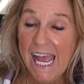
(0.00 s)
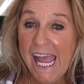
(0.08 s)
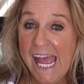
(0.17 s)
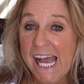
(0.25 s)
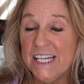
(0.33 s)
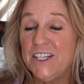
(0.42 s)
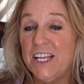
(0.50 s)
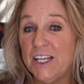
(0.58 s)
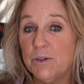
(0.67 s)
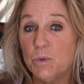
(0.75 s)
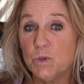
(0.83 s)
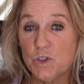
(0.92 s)
And
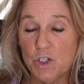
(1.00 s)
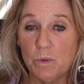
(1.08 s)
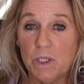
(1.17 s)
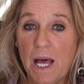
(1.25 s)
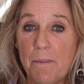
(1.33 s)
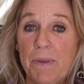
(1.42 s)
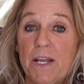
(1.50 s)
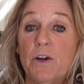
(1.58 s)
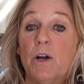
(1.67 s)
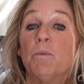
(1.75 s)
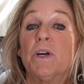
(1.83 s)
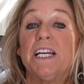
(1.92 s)
it will show a lot better.
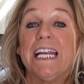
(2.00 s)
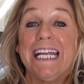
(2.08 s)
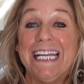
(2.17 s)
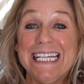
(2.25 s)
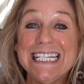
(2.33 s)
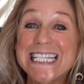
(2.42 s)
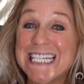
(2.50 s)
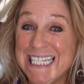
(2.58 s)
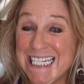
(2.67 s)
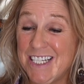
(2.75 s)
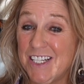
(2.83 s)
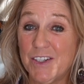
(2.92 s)
And we're going to get into
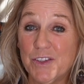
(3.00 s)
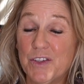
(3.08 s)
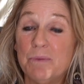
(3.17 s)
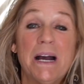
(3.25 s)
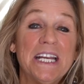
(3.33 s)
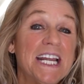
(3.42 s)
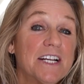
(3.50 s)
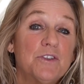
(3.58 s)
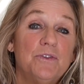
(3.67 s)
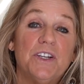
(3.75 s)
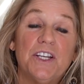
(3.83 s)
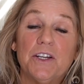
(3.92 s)
details in my next
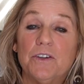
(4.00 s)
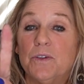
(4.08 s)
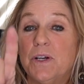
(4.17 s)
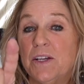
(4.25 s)
video